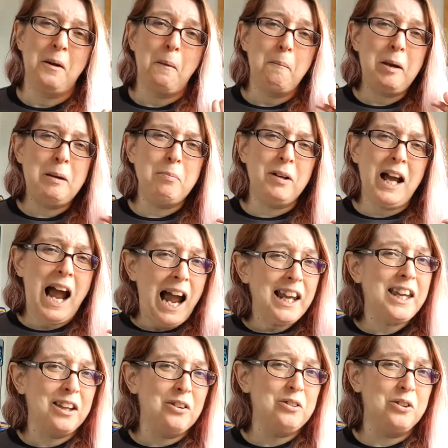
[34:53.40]
people are
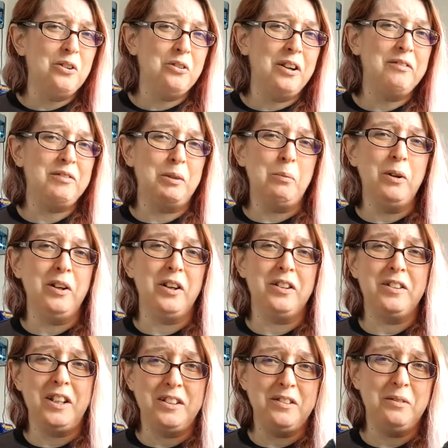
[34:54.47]
hanging on your every word.
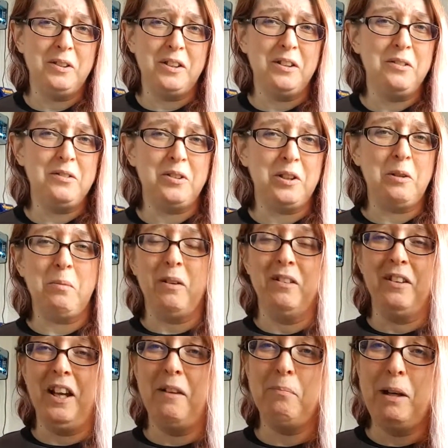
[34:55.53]
They do a YouTube
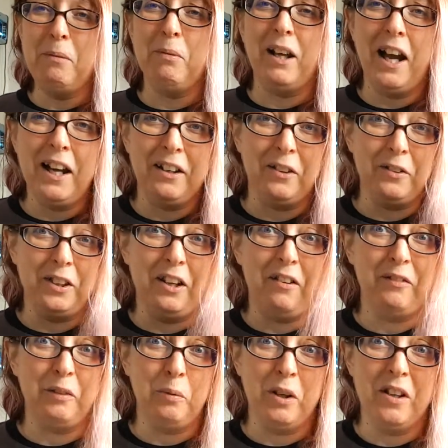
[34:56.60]
and people are hanging on their
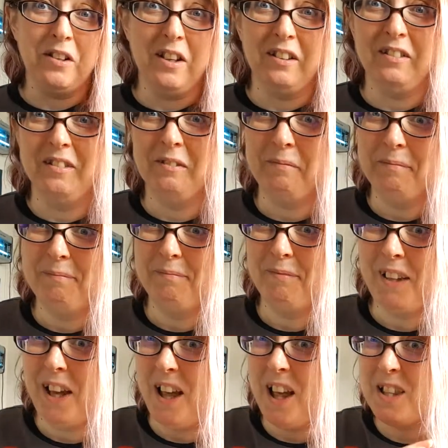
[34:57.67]
every word, and
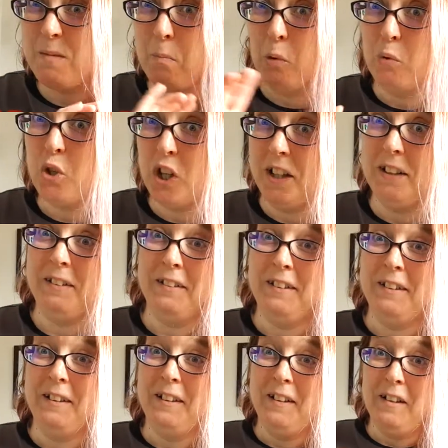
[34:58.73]
it's bullshit.
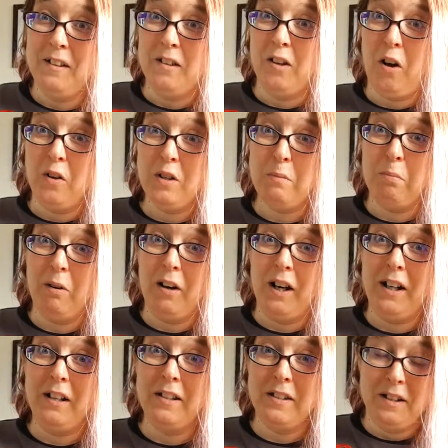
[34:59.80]
Cost,
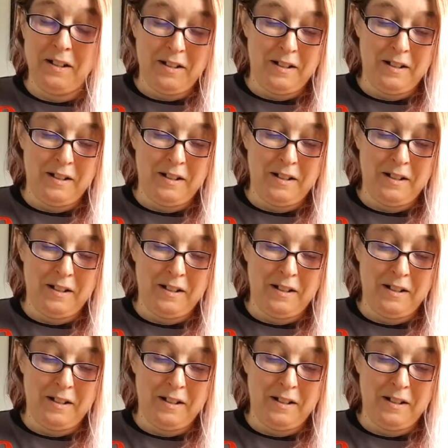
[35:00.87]
price,